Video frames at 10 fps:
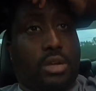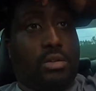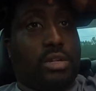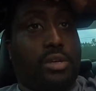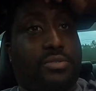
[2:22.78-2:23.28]
Yeah,
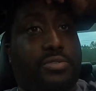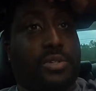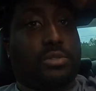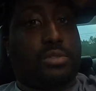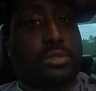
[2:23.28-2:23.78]
go left
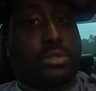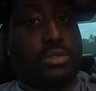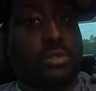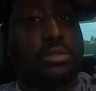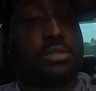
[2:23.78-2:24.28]
first.
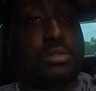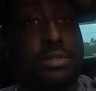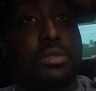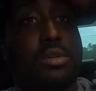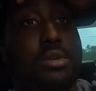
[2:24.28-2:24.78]

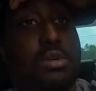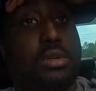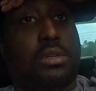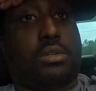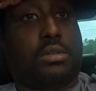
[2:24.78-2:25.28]
And
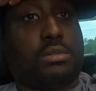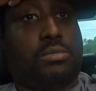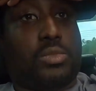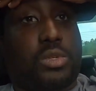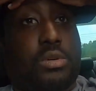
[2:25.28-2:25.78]
just see.
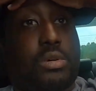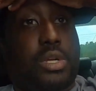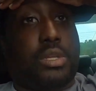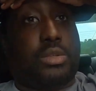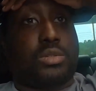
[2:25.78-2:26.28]
Go
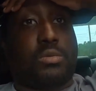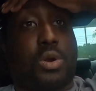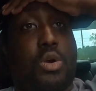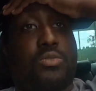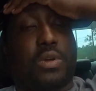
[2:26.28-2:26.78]
ahead, do
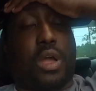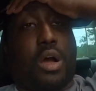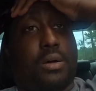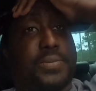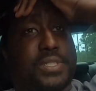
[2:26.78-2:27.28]
some
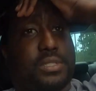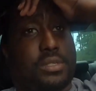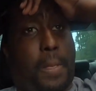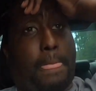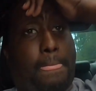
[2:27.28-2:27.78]
covert ops.